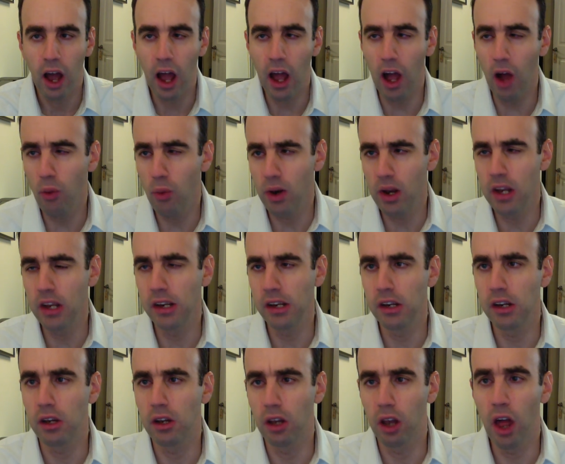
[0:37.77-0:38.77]
out
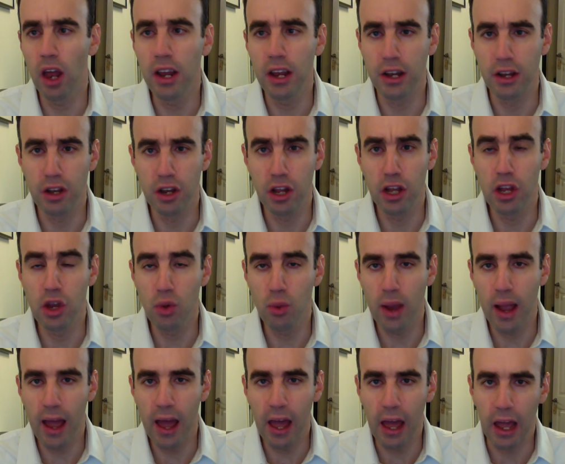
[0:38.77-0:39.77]
in London, the U
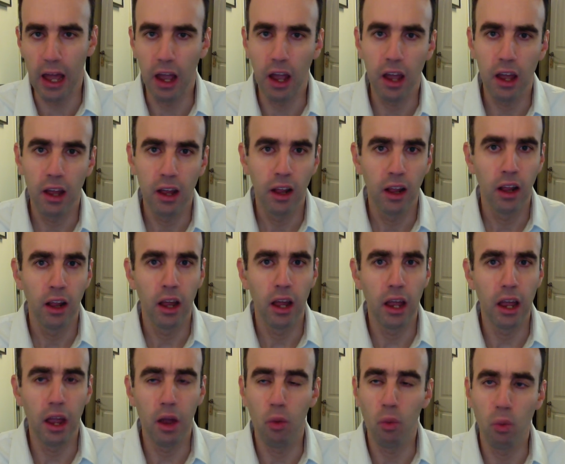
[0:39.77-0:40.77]
K.
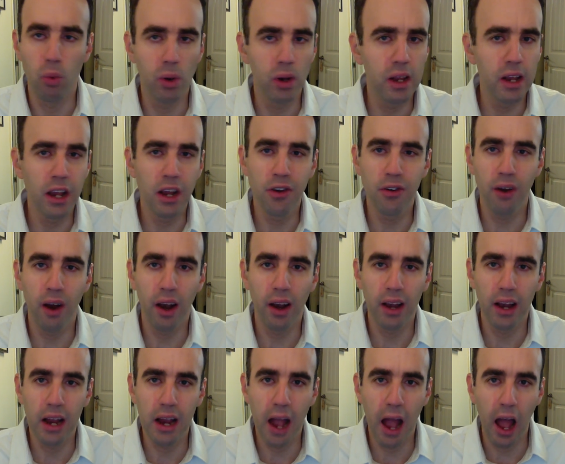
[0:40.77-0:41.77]
A really
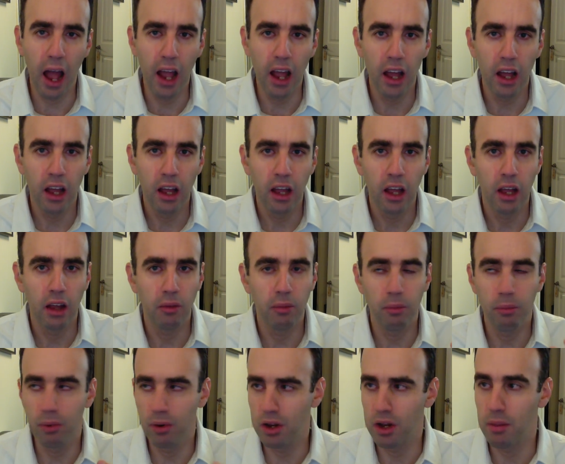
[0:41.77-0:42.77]
interesting guy,
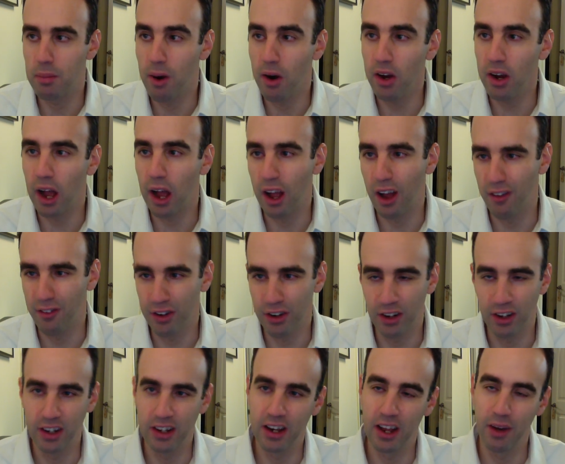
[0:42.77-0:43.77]
pretty smart guy.
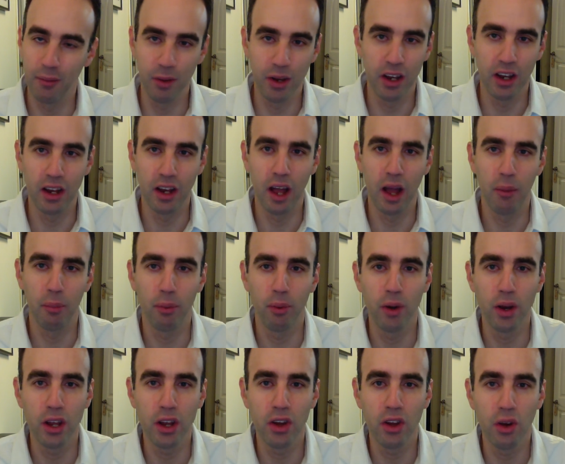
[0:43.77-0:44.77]
Obviously, you got to be uh,
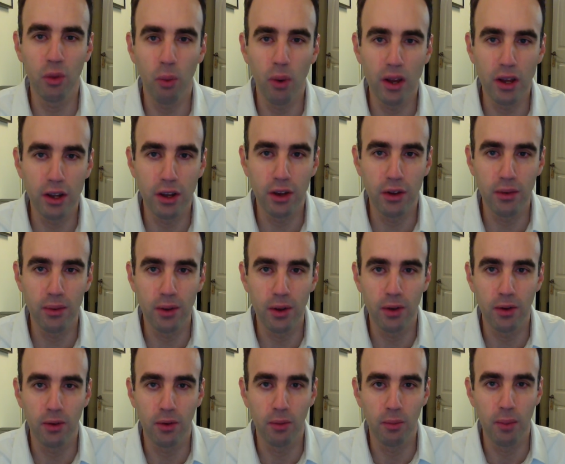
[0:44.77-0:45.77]
pretty good at what you do
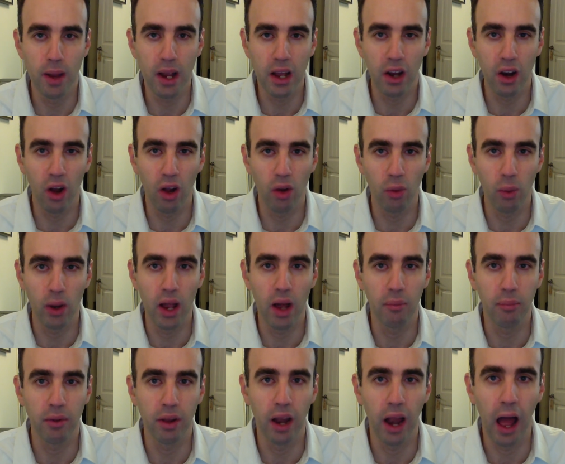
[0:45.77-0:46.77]
to make it all the way
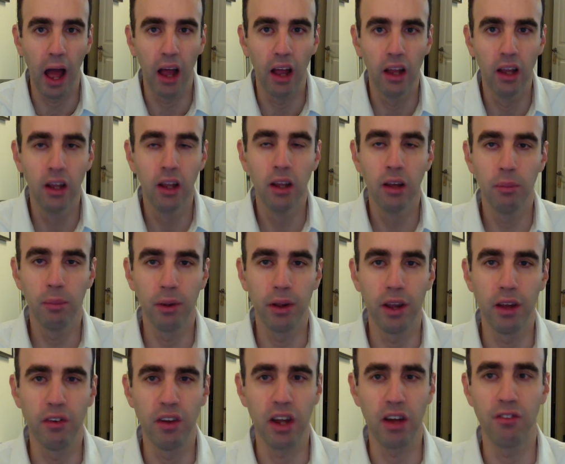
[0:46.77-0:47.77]
up to that
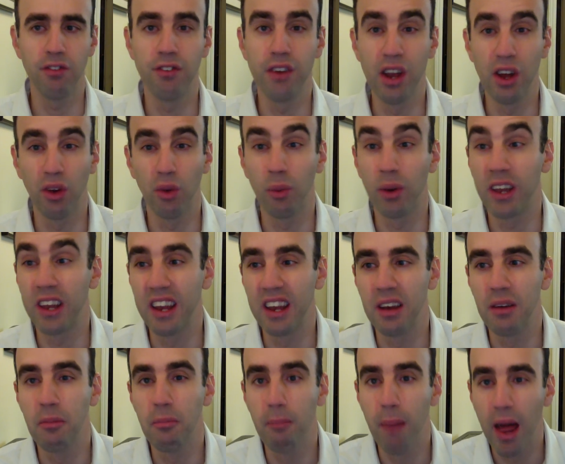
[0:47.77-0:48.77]
specific field
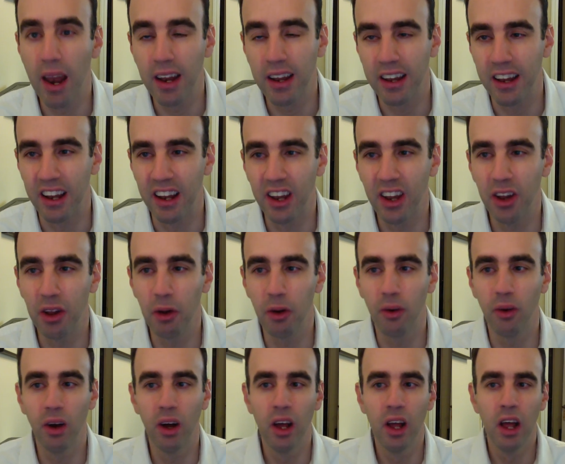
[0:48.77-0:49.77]
within medicine.
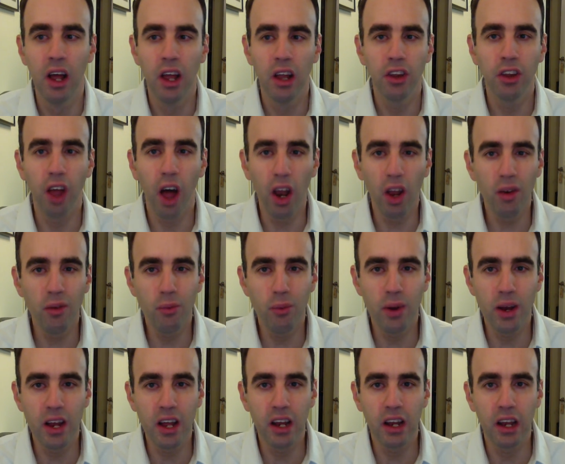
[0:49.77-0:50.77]
So thought I'd
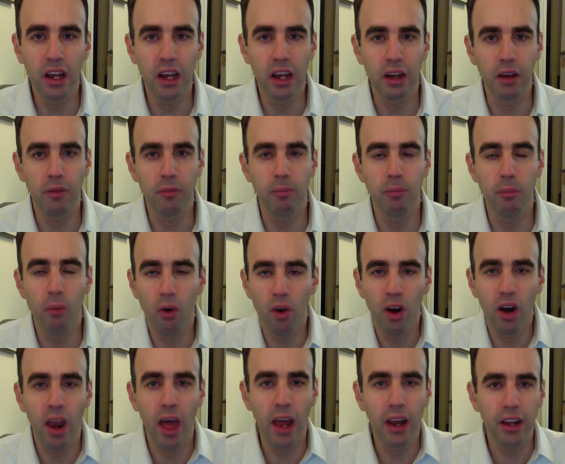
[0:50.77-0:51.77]
read it. It's more
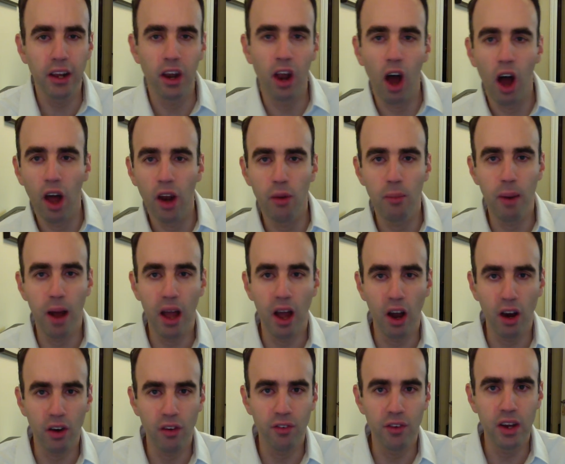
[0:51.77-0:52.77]
or less an
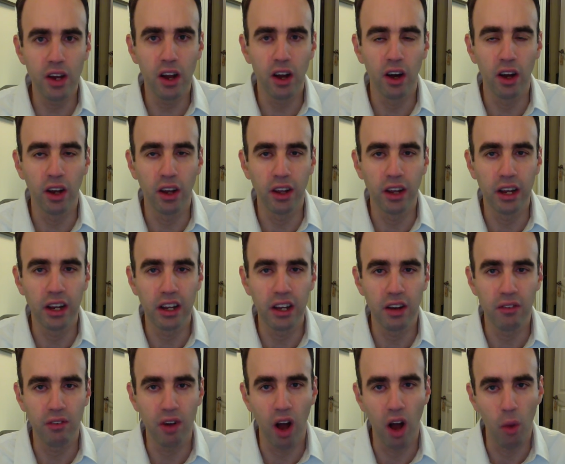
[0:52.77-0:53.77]
autobiography on things that
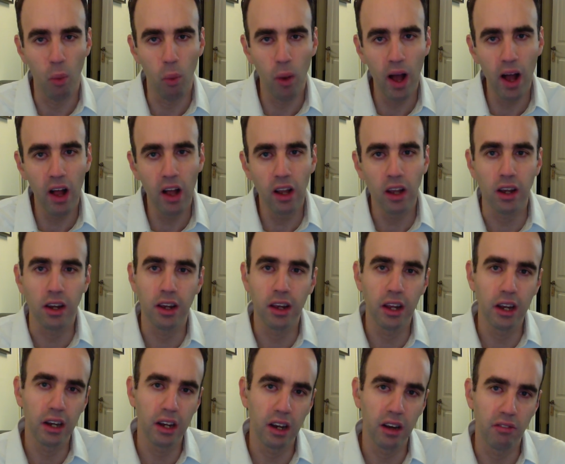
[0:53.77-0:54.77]
have gone well and
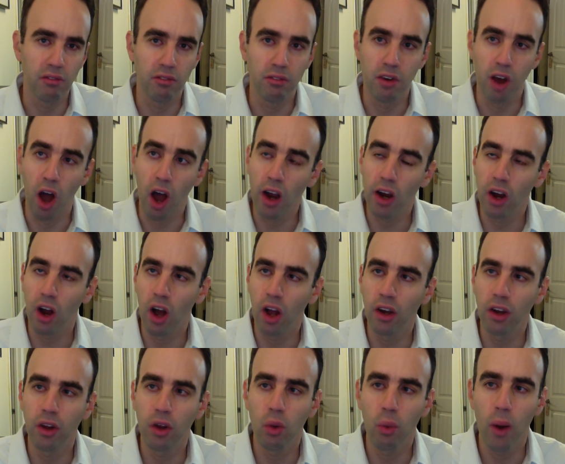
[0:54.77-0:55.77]
things that have not gone
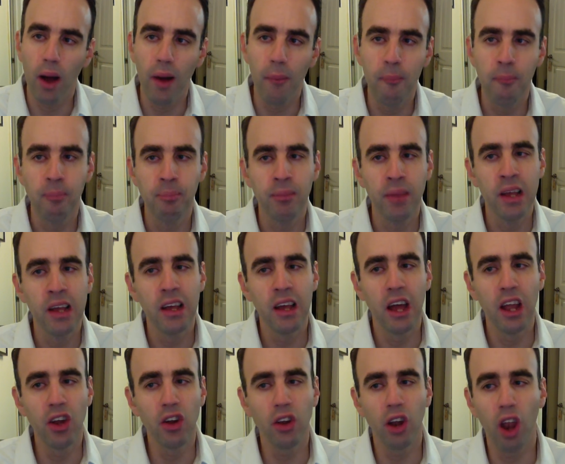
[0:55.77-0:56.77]
so well.
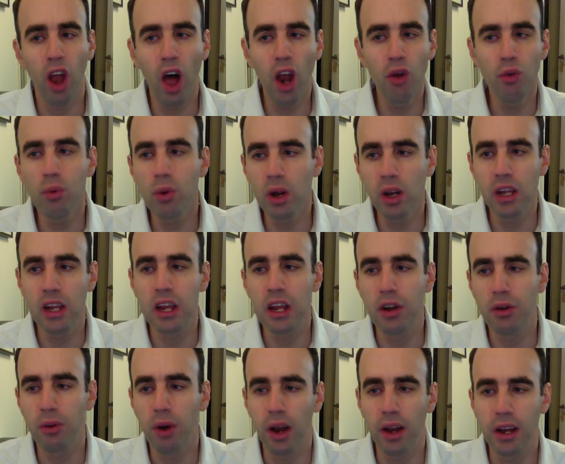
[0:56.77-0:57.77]
And there's a lot of really
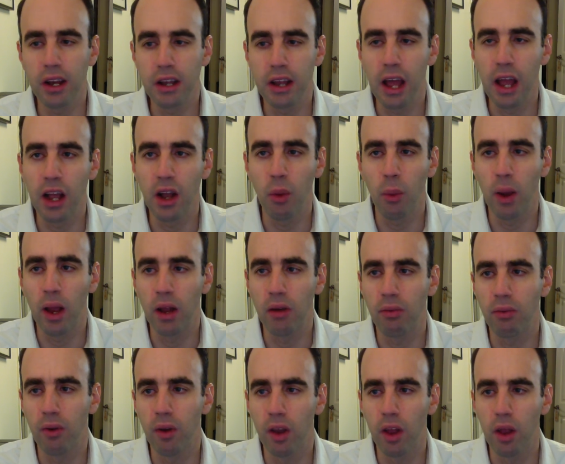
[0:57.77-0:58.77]
interesting takeaways
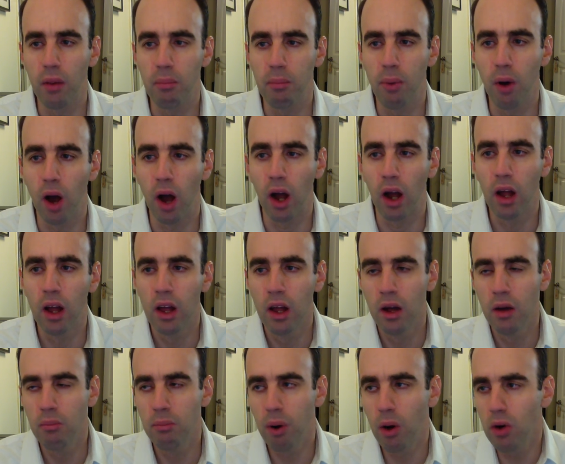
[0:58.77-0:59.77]
from this book,
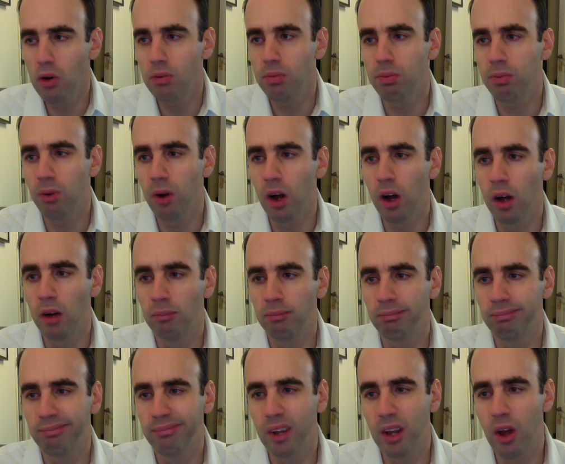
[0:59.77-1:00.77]
both from,
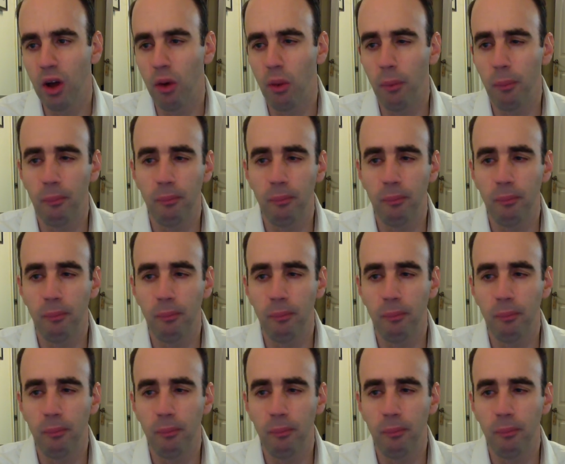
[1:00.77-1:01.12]
you know,